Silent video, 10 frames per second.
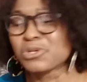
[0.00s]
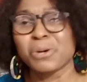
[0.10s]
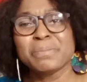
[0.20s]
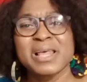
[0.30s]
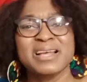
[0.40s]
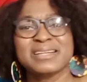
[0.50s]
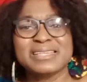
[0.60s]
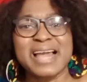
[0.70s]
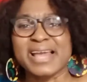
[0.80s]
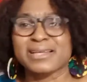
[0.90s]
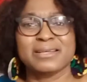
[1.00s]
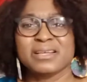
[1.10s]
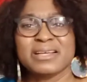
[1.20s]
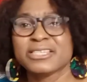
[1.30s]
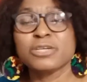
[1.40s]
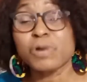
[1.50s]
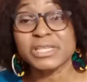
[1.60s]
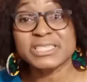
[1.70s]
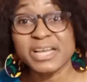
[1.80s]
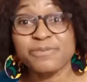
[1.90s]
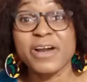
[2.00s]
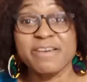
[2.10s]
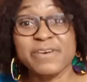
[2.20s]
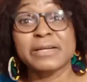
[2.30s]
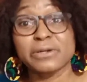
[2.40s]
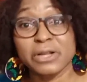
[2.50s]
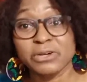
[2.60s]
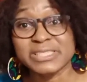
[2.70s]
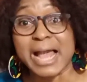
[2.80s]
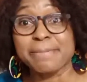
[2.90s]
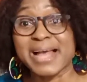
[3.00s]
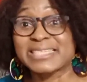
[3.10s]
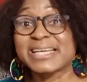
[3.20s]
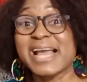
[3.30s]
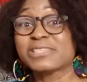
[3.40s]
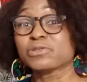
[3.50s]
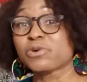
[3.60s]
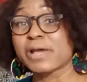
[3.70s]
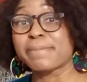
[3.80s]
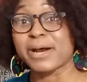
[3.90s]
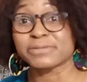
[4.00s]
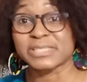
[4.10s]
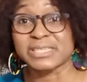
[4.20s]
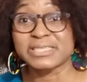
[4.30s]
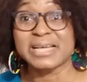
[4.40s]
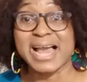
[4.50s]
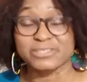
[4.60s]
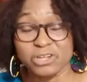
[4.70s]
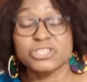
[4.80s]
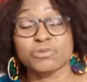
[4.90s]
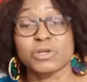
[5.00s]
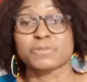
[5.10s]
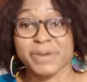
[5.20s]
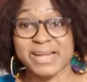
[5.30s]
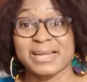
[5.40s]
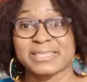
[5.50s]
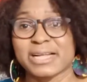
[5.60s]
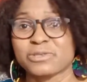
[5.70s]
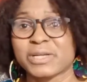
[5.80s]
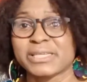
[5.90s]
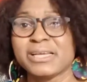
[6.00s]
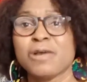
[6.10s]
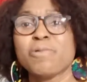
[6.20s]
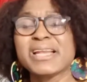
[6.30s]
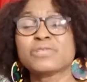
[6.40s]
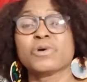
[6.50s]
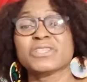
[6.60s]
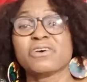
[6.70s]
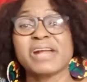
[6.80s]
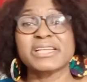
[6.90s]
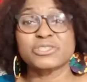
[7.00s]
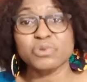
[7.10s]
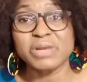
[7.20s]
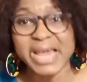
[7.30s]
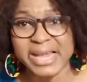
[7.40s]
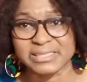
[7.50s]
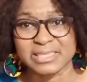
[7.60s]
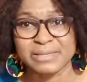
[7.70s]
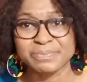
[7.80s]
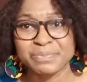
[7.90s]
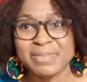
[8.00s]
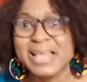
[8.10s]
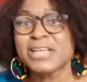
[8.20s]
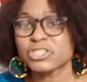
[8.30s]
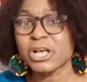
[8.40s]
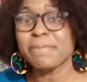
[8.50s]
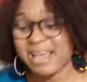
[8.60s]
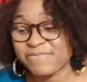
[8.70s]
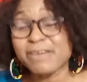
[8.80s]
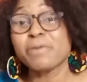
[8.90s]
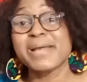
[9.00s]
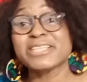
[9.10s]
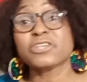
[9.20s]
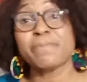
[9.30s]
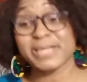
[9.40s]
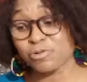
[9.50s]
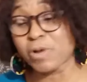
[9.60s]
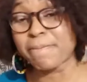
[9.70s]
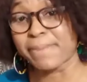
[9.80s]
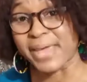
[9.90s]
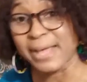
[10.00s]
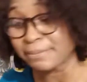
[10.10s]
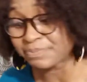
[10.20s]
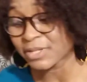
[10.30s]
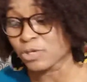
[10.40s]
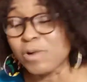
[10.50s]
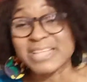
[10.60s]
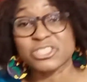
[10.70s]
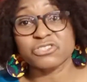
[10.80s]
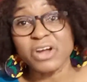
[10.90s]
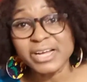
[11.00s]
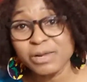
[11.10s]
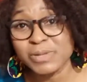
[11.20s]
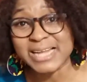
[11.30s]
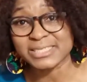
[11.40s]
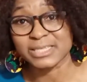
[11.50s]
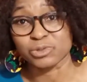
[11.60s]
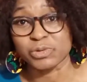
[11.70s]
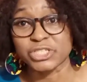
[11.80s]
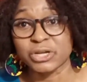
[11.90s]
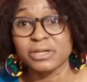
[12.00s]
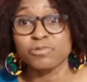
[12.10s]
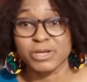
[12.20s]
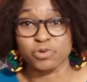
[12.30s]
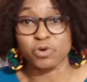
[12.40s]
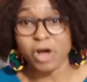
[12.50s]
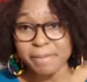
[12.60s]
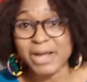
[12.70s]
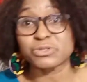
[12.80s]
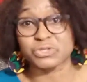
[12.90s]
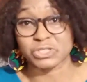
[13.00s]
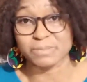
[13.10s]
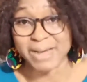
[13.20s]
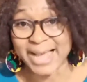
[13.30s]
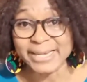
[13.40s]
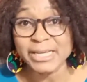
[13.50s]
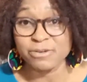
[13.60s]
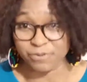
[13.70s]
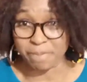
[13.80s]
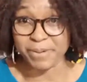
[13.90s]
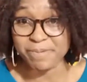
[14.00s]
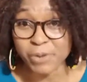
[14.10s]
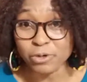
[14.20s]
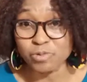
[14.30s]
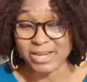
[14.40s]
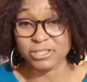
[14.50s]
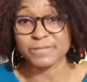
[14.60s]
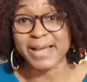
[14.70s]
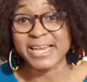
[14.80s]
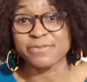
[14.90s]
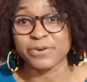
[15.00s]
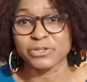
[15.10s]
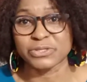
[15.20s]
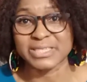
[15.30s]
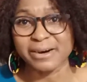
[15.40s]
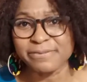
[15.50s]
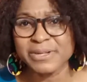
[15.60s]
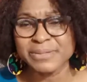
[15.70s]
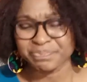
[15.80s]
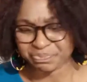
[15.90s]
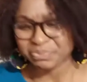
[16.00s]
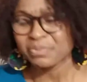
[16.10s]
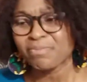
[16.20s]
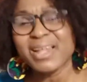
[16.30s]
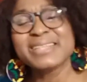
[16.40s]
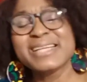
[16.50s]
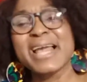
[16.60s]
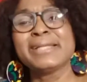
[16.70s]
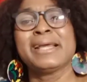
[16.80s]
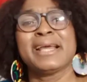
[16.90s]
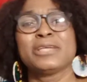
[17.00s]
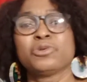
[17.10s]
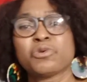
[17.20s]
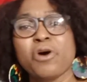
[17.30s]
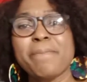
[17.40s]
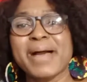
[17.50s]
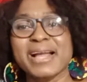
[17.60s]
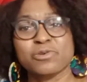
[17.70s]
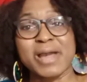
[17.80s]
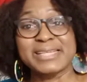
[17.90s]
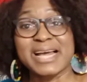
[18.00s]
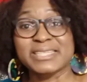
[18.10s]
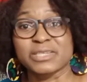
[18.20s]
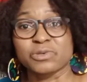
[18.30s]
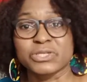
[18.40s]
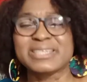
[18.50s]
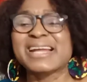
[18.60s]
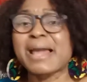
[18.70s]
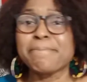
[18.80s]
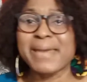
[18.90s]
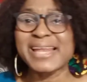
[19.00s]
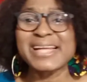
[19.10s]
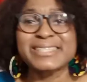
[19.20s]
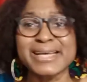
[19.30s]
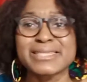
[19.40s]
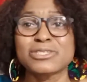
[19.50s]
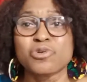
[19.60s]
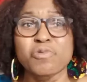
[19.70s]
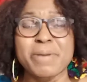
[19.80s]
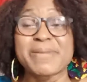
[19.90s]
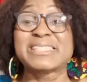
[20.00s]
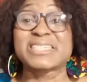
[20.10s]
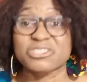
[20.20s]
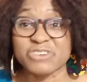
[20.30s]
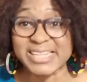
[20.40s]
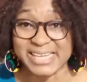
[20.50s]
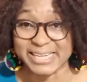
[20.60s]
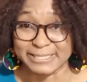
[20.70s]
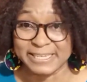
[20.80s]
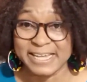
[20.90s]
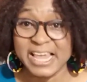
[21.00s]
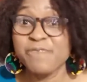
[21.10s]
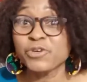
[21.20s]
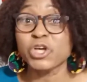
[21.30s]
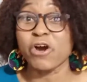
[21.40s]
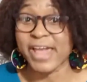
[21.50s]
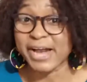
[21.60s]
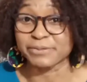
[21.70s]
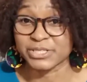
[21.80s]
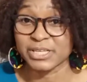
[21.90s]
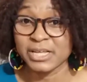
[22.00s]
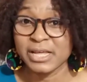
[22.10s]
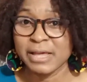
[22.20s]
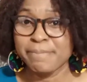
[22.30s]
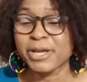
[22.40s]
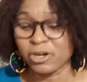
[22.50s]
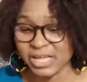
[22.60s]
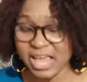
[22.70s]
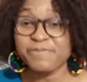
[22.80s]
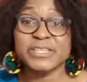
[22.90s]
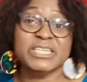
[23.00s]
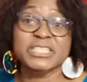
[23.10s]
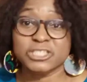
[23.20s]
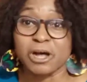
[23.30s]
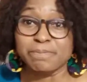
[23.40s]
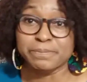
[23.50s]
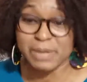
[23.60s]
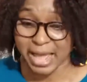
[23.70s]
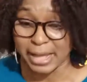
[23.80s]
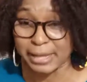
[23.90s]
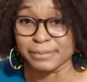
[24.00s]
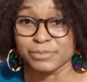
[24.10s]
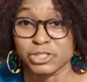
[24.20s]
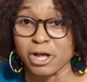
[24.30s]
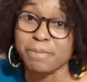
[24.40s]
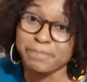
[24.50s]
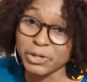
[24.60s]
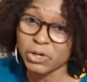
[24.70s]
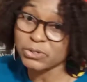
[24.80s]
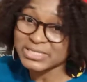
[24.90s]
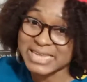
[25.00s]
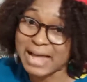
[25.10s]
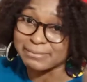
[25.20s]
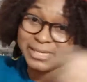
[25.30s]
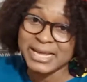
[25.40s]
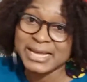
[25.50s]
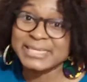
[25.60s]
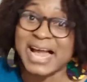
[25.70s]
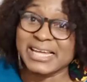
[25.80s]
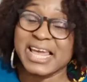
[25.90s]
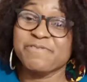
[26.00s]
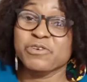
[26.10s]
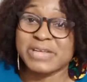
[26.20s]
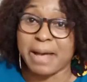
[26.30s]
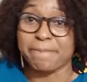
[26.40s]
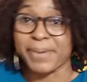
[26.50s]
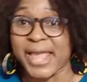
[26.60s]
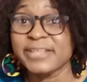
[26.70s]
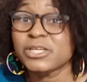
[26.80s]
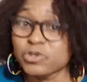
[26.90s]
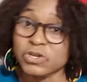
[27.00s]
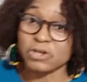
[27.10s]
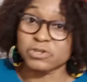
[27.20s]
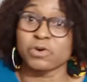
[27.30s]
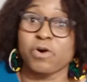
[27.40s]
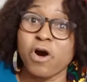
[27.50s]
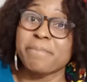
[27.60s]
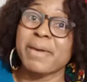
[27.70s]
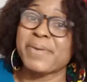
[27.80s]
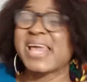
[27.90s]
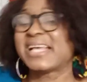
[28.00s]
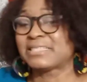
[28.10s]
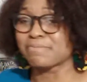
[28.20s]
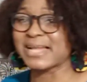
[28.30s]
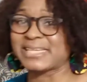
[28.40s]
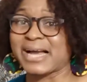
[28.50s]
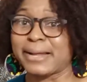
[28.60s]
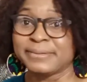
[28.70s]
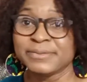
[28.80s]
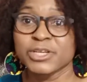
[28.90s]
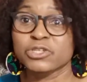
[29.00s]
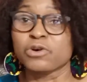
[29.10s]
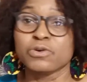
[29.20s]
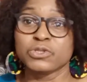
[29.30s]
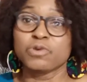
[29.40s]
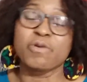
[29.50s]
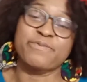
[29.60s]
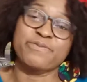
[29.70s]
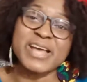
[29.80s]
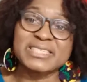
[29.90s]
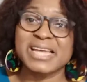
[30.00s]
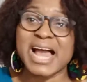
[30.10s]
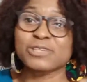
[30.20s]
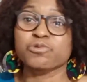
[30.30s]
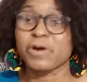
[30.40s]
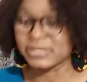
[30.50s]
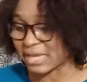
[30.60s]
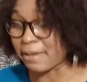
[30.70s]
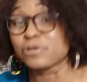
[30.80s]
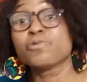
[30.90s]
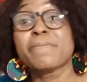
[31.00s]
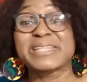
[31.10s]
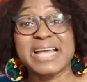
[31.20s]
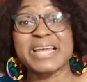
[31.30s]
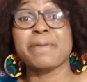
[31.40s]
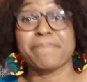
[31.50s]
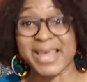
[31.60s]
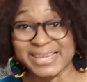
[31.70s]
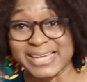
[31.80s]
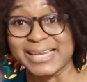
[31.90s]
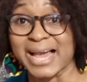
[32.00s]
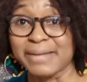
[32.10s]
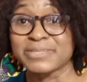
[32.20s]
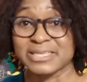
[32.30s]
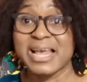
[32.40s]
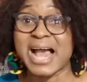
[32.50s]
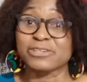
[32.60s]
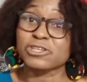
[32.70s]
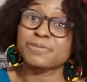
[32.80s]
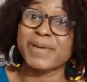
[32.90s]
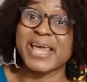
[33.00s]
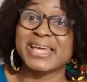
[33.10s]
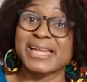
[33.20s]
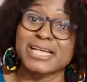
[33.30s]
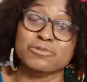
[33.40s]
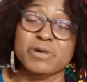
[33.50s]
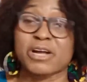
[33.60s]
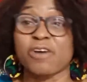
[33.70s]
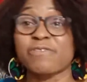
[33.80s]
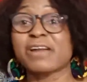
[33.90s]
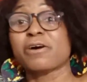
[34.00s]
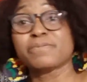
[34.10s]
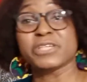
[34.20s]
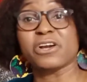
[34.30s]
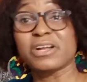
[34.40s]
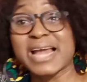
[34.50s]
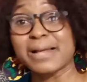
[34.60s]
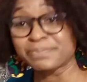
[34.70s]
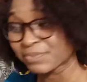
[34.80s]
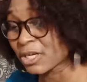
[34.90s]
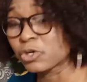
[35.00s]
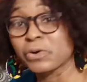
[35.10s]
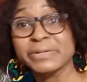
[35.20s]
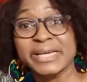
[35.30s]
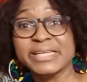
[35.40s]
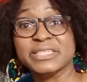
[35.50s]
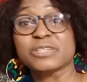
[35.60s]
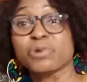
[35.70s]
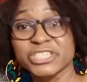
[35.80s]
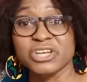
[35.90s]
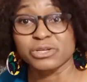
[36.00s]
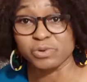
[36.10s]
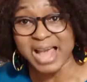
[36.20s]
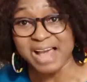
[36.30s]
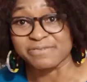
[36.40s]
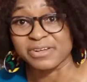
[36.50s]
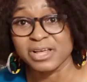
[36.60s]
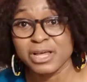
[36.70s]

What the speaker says: you know, like she was sick for a very long time and she got to know about it. I thought she was pregnant actually, when it was already too late. Some environment somebody will be, you are struggling with that situation. When you come out, you smile for people, you are not smiling for yourself. Then you go back, you are in that situation. There are many things you will be distracted, even your health. Because if it is some blows that give you that pain, you don't know, or maybe it's medical. So you will face the outward, you will be taking painkillers, and those painkillers will cover up the other chronic situation you have.